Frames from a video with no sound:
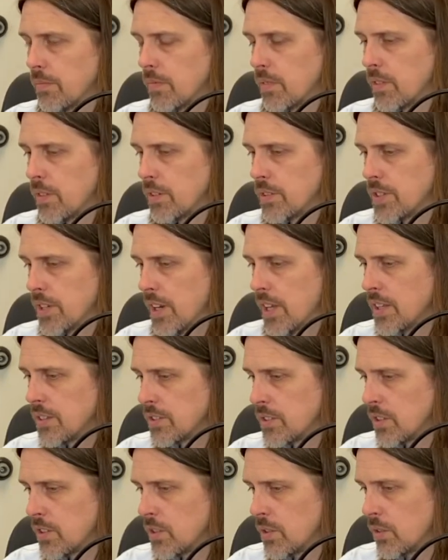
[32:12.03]
there's an
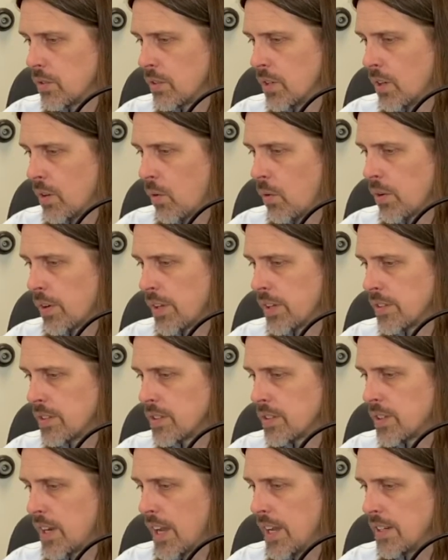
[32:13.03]
institute at Oregon
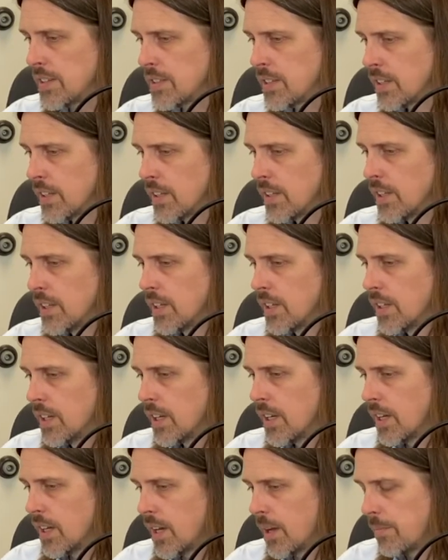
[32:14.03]
State.
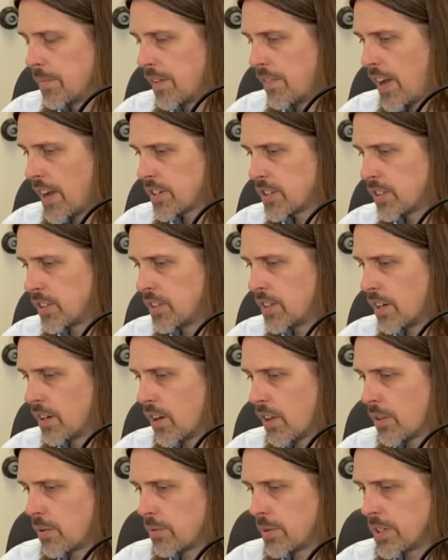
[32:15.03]
They've actually done
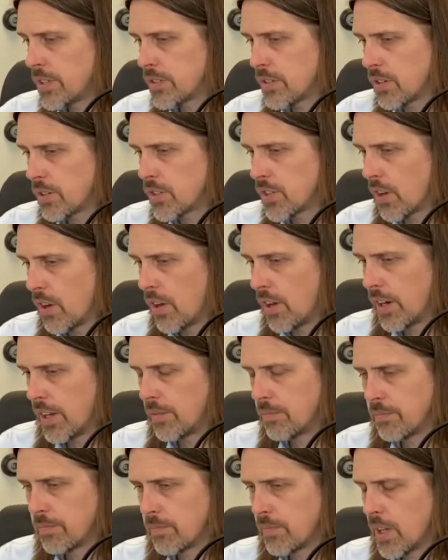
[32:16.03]
all the research on it.
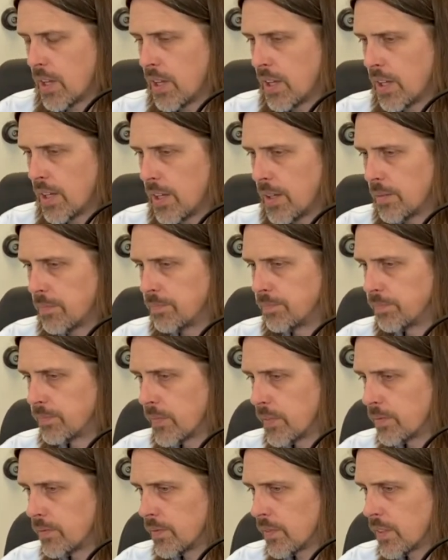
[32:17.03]

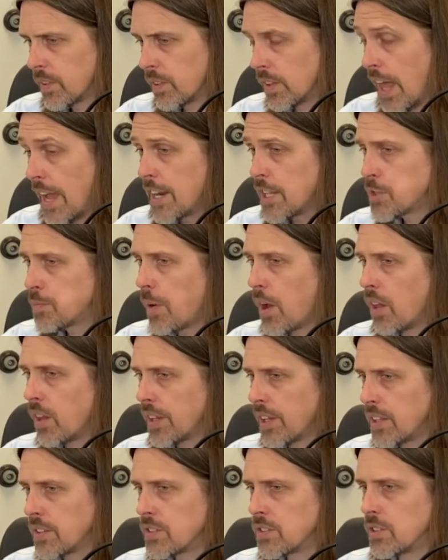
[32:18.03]
Linus
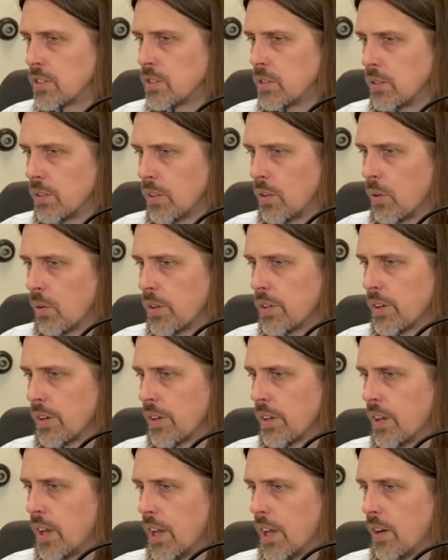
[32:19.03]
Pauling Institute
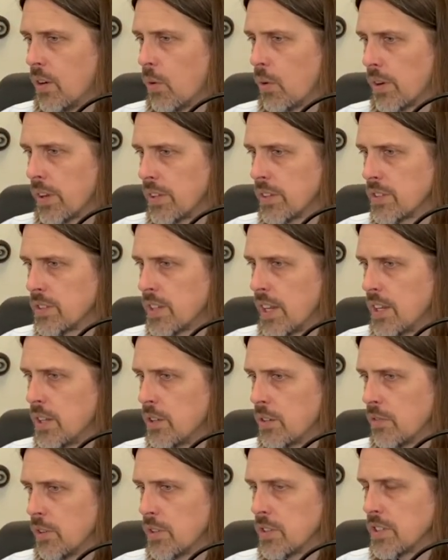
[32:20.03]
at Oregon State
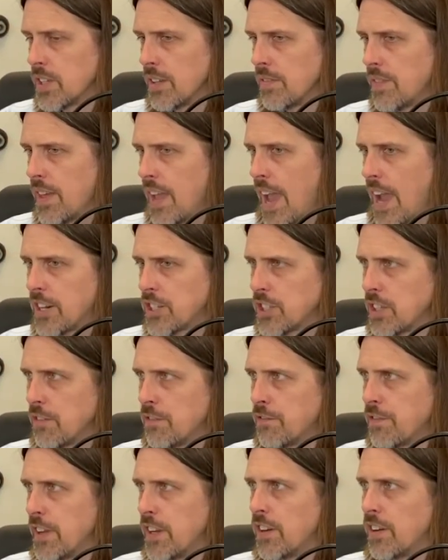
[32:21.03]
University. They actually
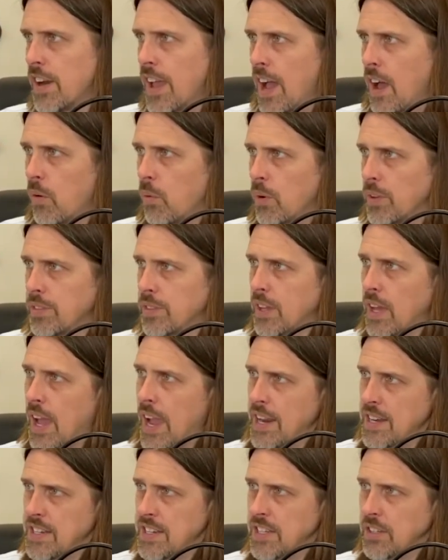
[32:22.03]
figured out what the
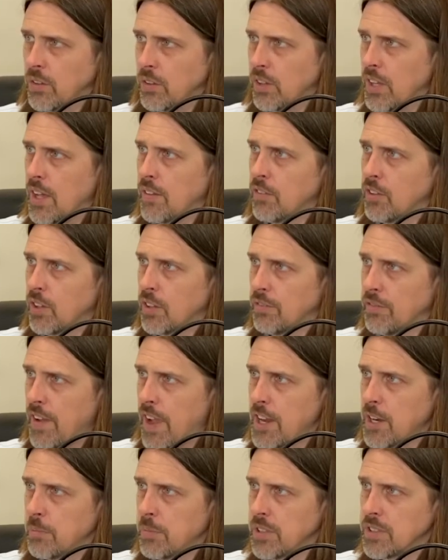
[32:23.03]
ideal level of
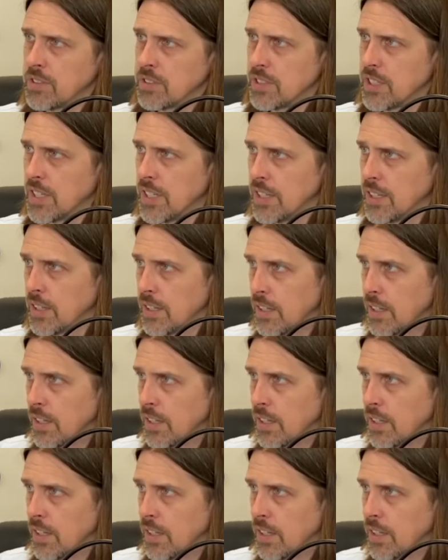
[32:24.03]
vitamin C